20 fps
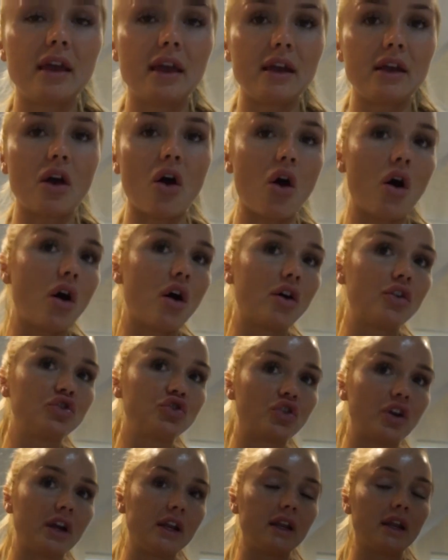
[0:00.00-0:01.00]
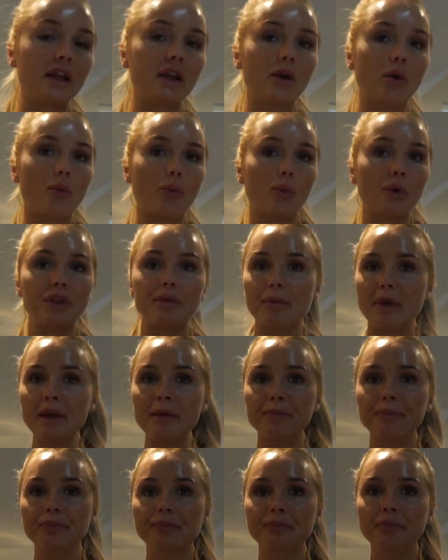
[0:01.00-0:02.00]
they are training with
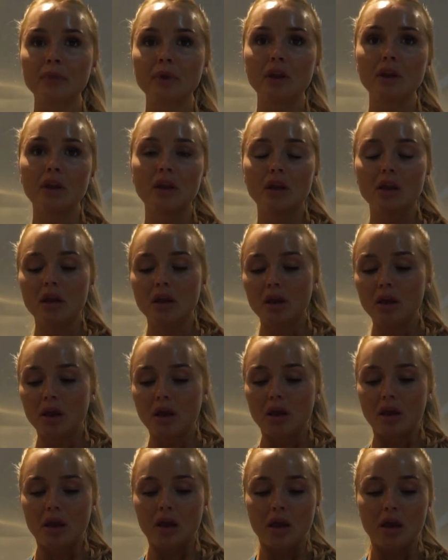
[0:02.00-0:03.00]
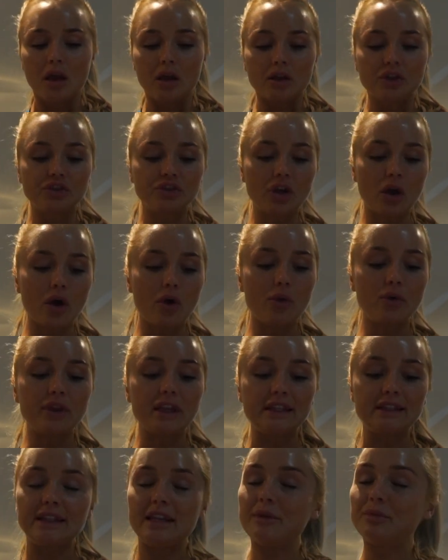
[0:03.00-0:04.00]
me. So
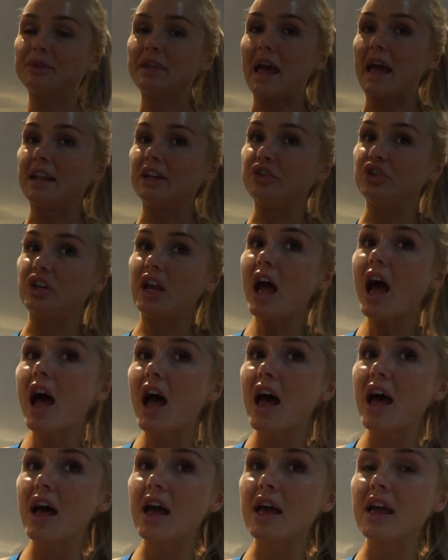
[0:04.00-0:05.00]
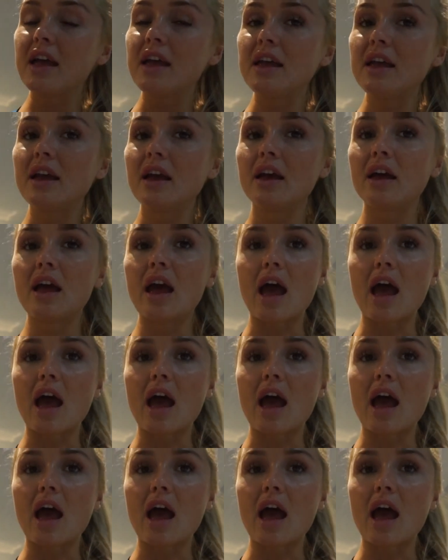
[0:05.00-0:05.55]
this keeps the energy high,